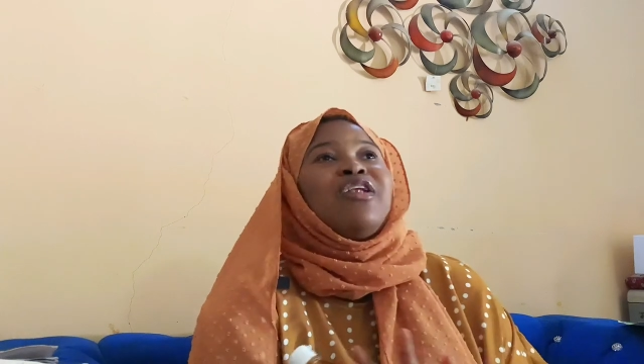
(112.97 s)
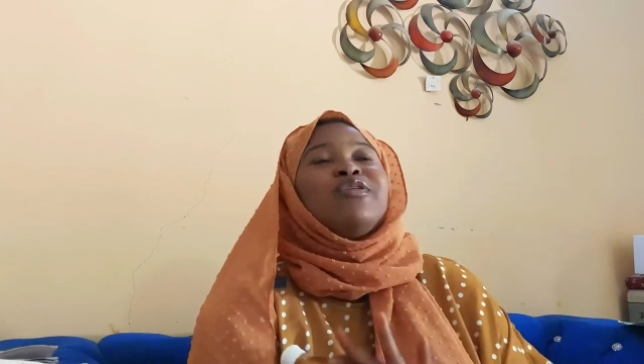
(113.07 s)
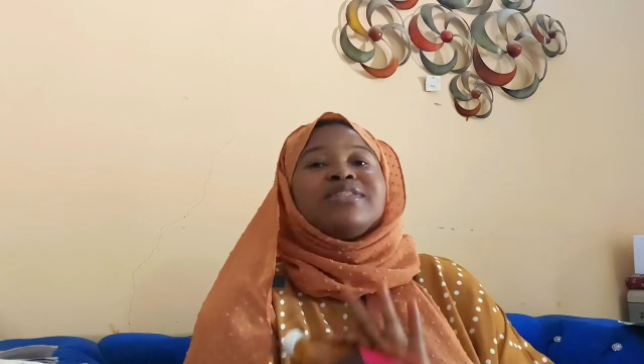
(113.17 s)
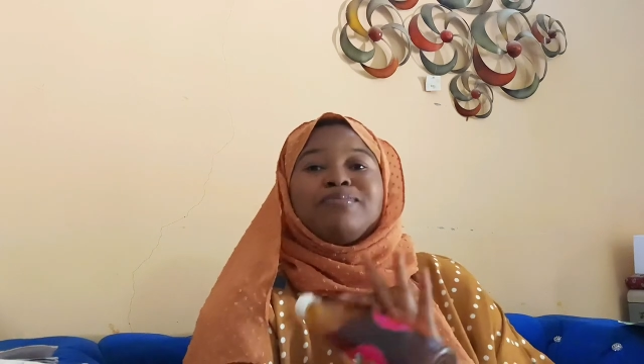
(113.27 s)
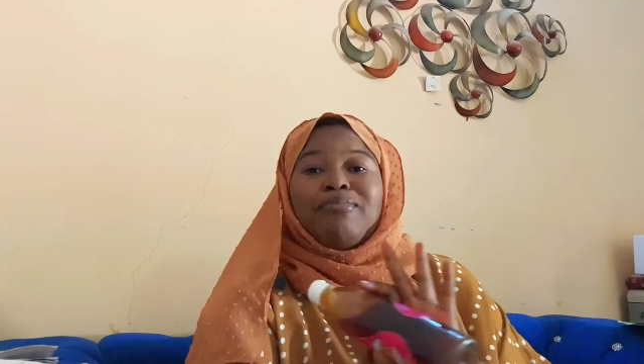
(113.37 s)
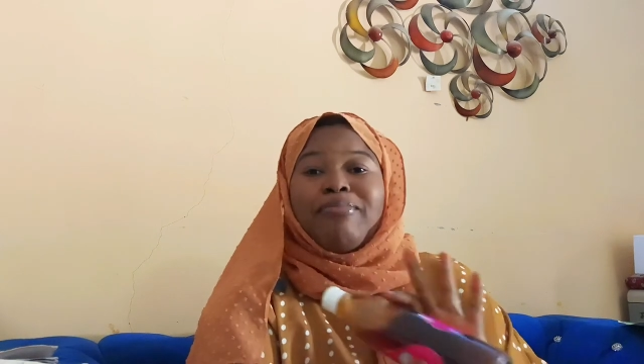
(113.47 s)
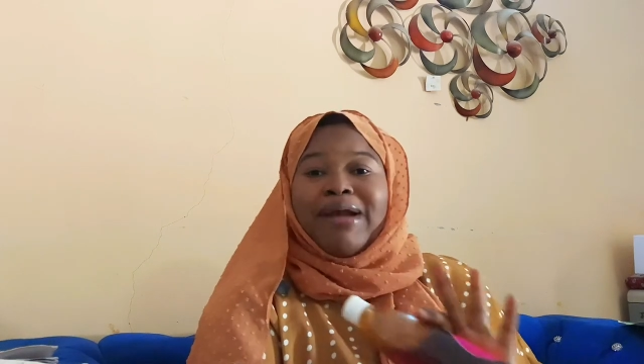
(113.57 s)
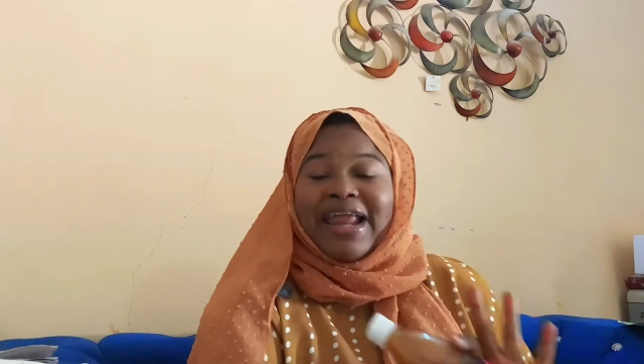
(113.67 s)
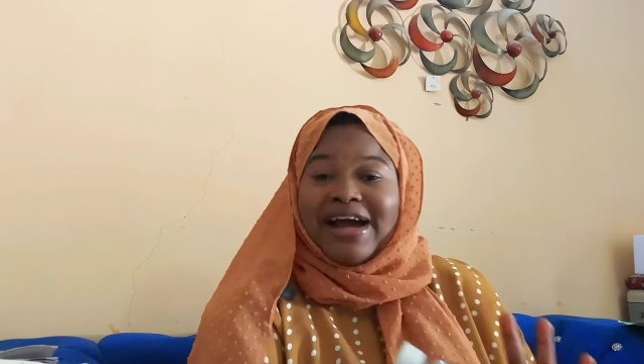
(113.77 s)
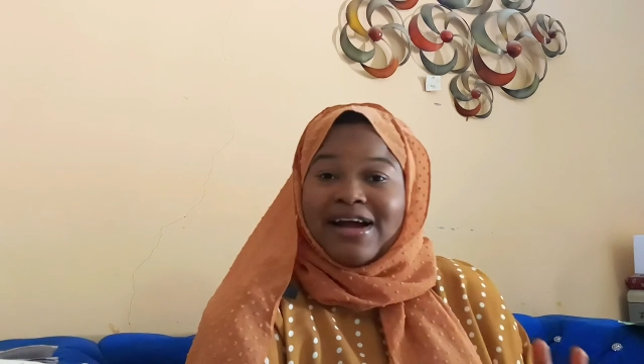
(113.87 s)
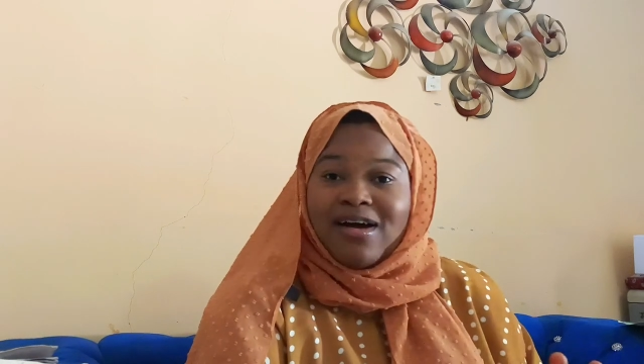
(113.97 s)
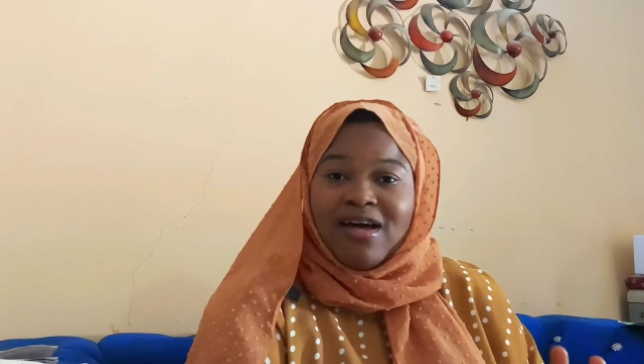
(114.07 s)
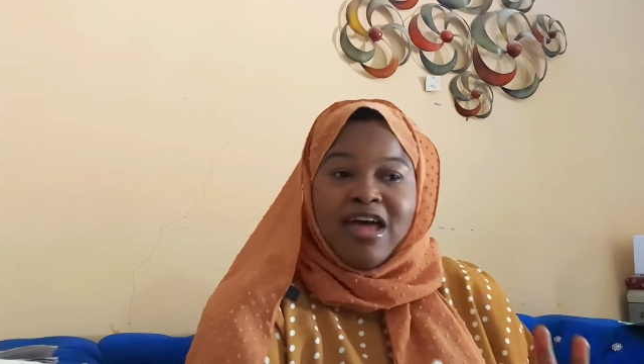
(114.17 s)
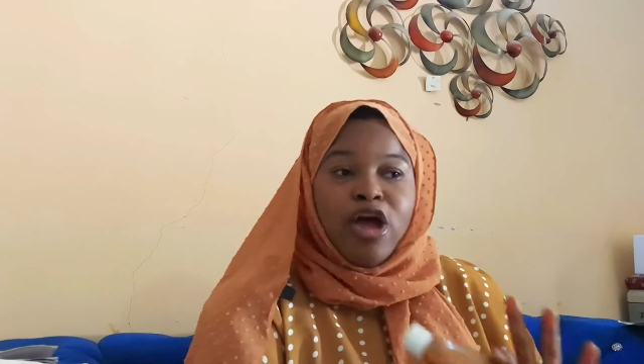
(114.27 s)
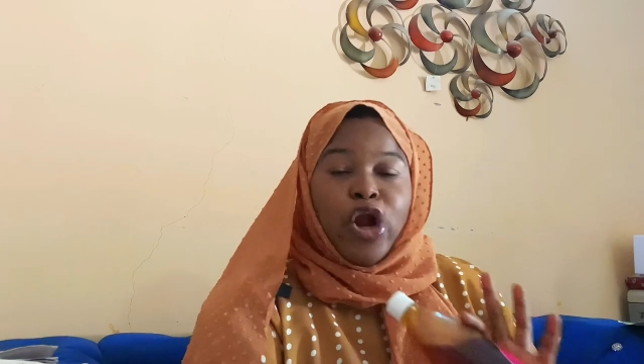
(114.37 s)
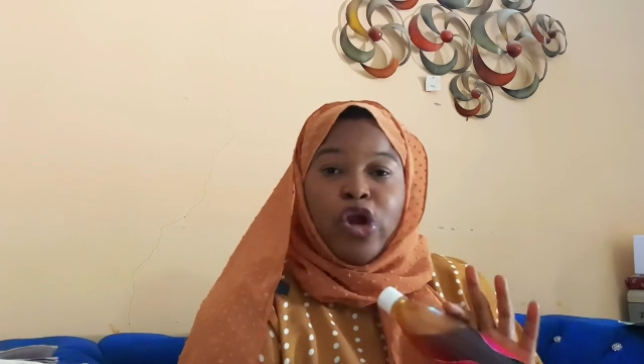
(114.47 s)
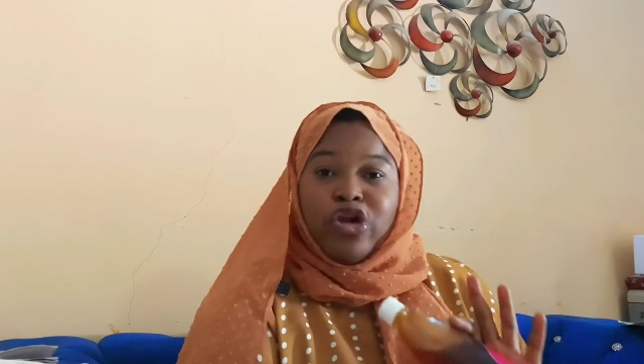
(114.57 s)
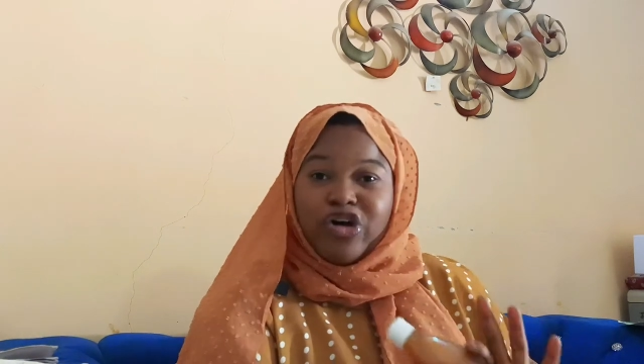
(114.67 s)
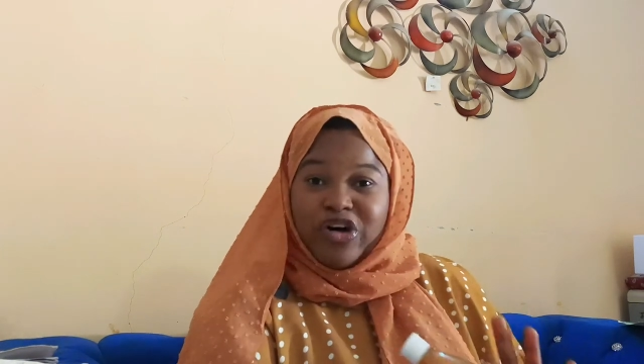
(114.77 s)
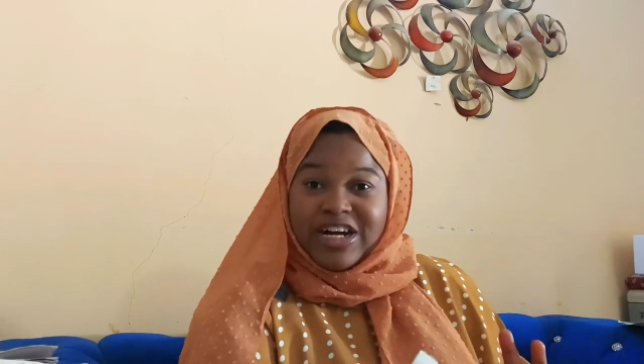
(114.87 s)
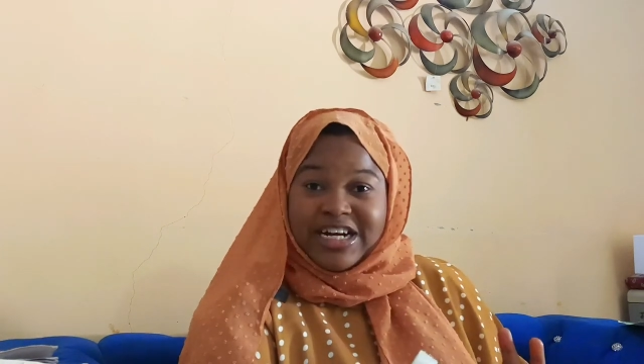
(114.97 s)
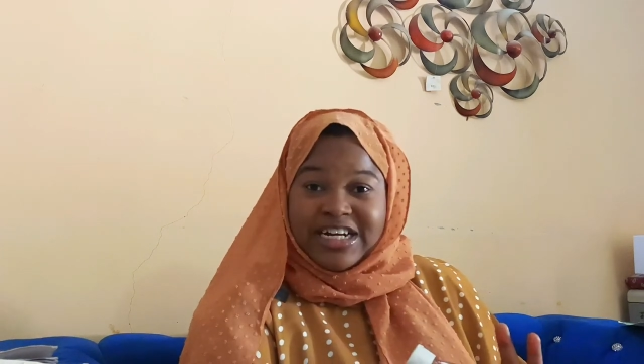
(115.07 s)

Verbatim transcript: looks black long